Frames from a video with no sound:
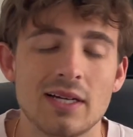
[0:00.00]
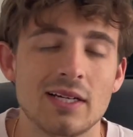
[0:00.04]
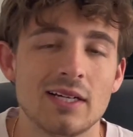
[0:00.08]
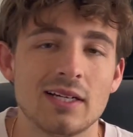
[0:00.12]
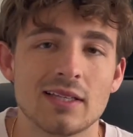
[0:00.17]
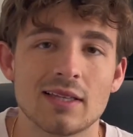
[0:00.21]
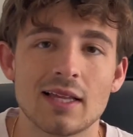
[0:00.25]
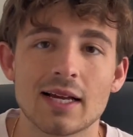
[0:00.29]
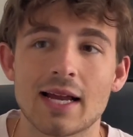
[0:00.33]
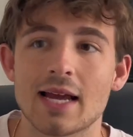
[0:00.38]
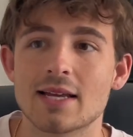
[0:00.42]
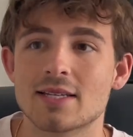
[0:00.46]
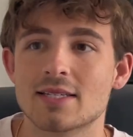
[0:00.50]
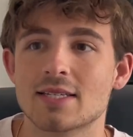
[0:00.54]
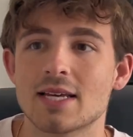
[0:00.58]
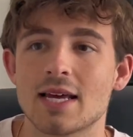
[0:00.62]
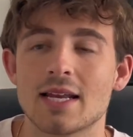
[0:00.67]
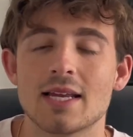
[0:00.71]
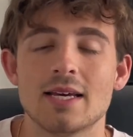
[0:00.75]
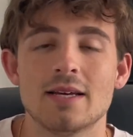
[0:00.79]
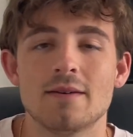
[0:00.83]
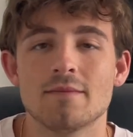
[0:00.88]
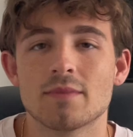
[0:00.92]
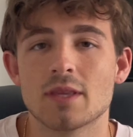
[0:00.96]
Like I said,
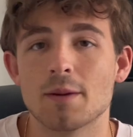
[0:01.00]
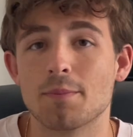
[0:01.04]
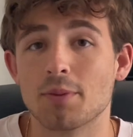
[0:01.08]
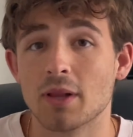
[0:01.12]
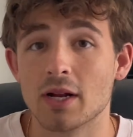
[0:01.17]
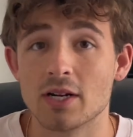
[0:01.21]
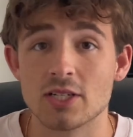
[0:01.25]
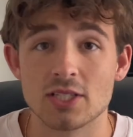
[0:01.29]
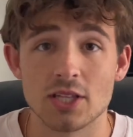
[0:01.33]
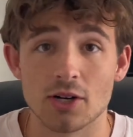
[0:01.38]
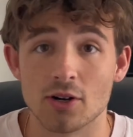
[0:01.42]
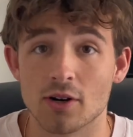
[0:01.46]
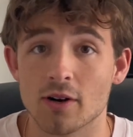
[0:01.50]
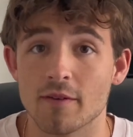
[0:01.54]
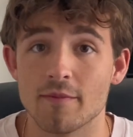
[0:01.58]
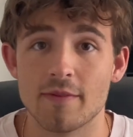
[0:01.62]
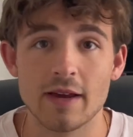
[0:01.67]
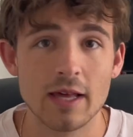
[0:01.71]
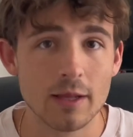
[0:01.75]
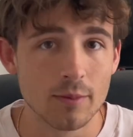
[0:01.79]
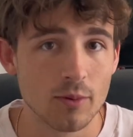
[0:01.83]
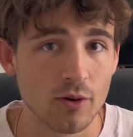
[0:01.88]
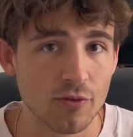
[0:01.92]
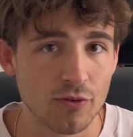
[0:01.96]
the players that are
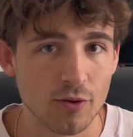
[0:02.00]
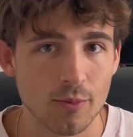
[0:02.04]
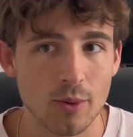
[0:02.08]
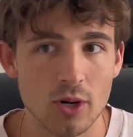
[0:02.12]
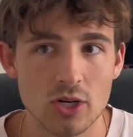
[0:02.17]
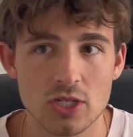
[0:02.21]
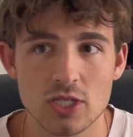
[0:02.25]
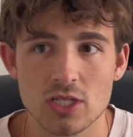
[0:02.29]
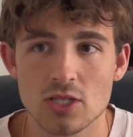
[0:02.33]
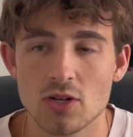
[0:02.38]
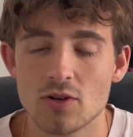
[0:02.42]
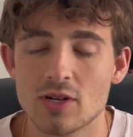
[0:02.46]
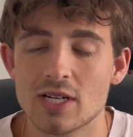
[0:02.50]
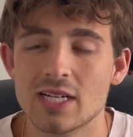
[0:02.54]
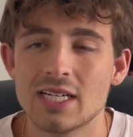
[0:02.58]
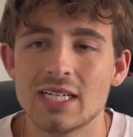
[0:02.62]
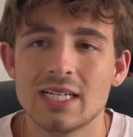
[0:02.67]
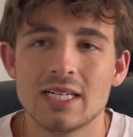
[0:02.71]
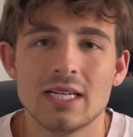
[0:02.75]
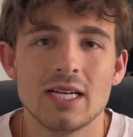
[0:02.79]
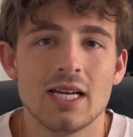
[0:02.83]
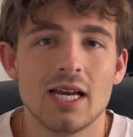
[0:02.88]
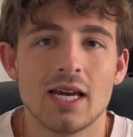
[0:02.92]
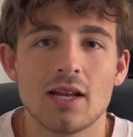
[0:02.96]
available for Barcelona,
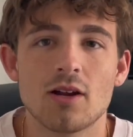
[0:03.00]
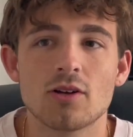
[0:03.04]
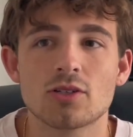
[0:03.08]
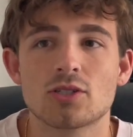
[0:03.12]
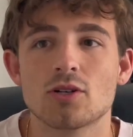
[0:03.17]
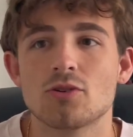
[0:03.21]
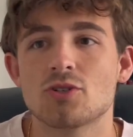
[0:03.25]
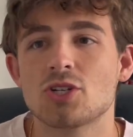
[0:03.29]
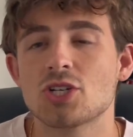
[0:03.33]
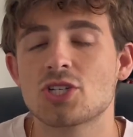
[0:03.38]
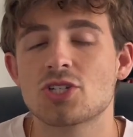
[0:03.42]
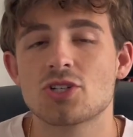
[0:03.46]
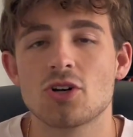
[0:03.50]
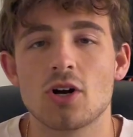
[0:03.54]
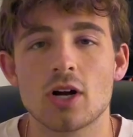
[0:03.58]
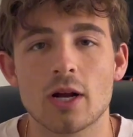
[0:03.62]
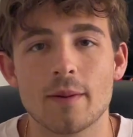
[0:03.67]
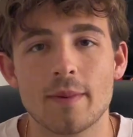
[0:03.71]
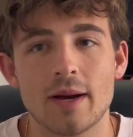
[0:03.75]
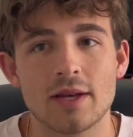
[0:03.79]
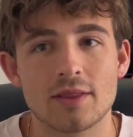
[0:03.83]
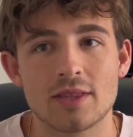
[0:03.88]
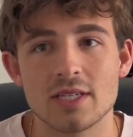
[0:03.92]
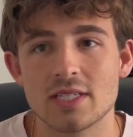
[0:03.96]
and also just talk
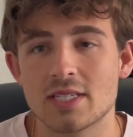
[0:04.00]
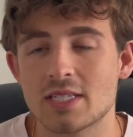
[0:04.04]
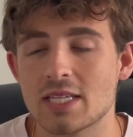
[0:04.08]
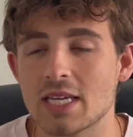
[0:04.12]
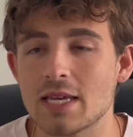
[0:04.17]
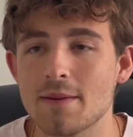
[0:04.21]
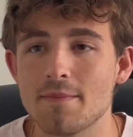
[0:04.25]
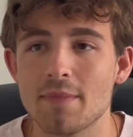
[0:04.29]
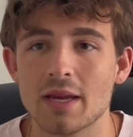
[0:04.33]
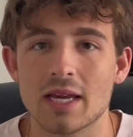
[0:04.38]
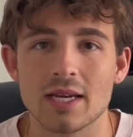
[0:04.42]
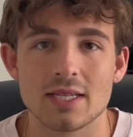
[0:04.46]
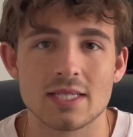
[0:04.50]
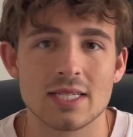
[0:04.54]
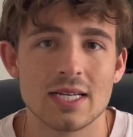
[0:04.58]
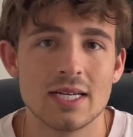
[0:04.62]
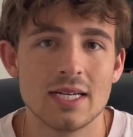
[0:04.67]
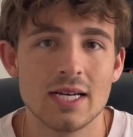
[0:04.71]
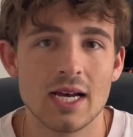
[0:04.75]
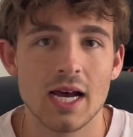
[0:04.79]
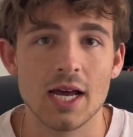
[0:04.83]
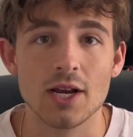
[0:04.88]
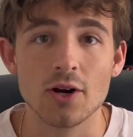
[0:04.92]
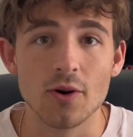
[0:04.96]
about this team because
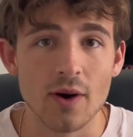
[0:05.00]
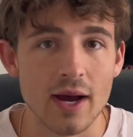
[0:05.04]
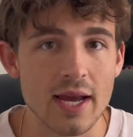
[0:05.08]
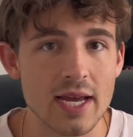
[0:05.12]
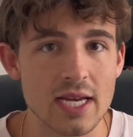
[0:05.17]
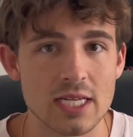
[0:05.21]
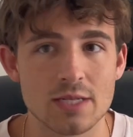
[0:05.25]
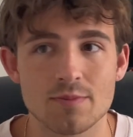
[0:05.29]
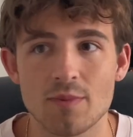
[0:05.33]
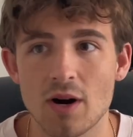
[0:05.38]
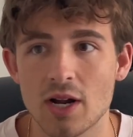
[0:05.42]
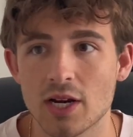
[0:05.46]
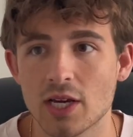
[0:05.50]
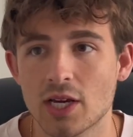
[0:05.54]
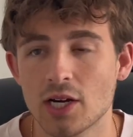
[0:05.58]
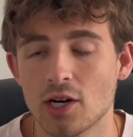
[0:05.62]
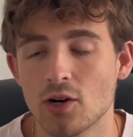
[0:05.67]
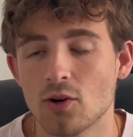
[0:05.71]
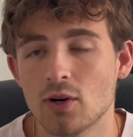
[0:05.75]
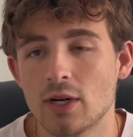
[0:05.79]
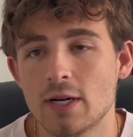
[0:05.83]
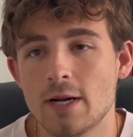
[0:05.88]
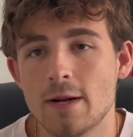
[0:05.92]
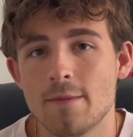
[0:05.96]
I know AS Monaco,
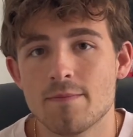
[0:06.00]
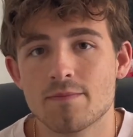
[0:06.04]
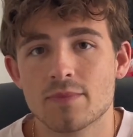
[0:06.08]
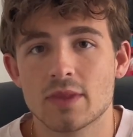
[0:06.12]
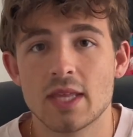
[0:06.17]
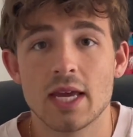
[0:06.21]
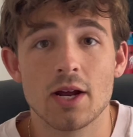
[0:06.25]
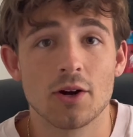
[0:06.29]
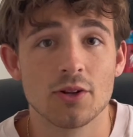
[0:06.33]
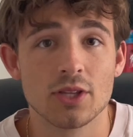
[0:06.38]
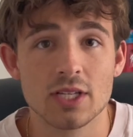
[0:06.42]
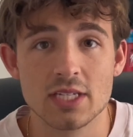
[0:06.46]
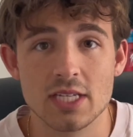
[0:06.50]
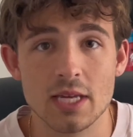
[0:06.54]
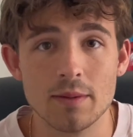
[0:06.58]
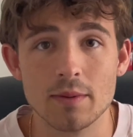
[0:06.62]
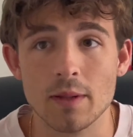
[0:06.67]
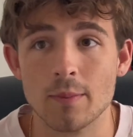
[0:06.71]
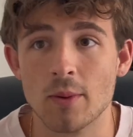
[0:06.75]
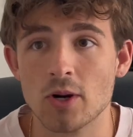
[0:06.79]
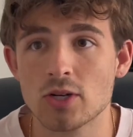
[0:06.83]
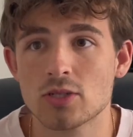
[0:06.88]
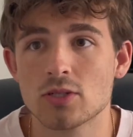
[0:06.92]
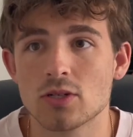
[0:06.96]
they are the team that
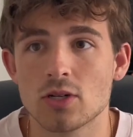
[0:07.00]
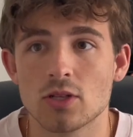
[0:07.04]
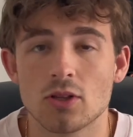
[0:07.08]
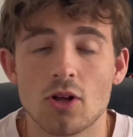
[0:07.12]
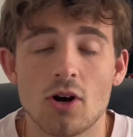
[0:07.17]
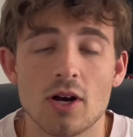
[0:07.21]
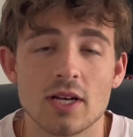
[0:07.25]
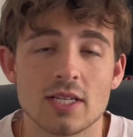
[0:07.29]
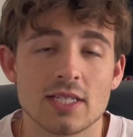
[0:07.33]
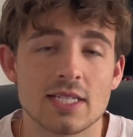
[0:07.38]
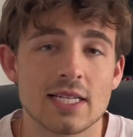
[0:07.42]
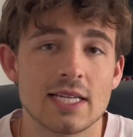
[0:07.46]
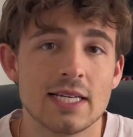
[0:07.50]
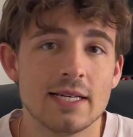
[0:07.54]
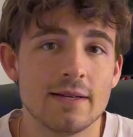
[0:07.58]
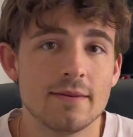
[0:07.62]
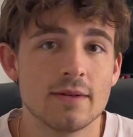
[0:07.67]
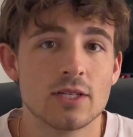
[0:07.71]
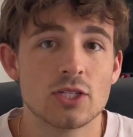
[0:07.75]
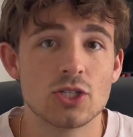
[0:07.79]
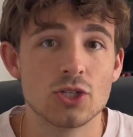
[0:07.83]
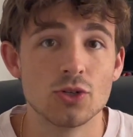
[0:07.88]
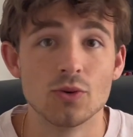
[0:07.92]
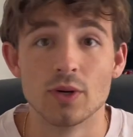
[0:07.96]
Barcelona lost
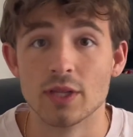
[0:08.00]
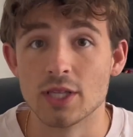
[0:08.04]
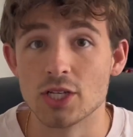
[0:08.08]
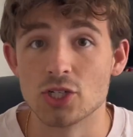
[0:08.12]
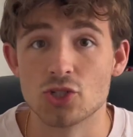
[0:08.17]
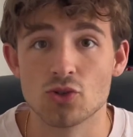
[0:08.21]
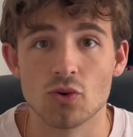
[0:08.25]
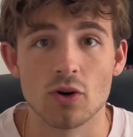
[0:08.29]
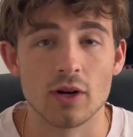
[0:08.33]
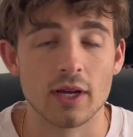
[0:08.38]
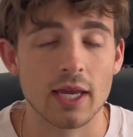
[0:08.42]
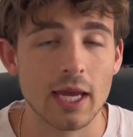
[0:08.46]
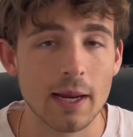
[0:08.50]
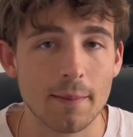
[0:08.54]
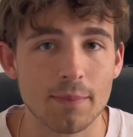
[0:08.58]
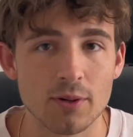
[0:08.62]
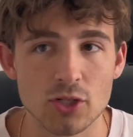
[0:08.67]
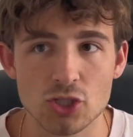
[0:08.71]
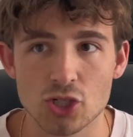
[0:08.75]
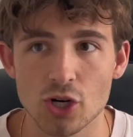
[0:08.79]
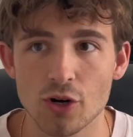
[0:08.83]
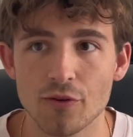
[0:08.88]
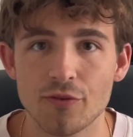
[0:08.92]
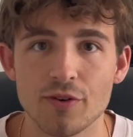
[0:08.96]
to in the Joan Gamper
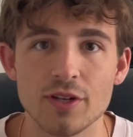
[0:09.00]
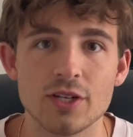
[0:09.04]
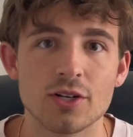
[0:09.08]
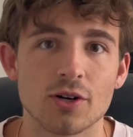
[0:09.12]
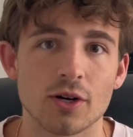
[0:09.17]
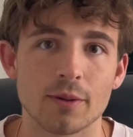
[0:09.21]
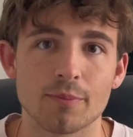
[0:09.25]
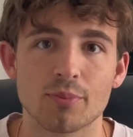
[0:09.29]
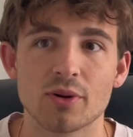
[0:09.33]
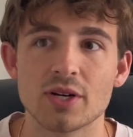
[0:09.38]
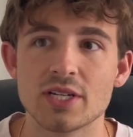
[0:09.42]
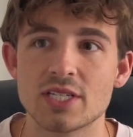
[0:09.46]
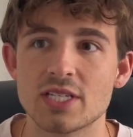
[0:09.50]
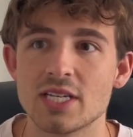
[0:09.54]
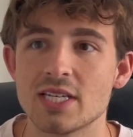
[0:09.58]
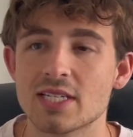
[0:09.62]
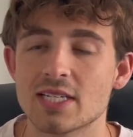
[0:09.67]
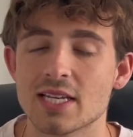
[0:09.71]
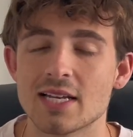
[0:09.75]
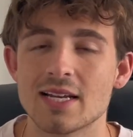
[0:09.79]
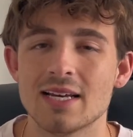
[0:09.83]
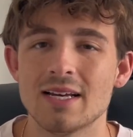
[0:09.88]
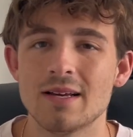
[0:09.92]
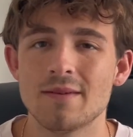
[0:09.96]
Trophy during preseason.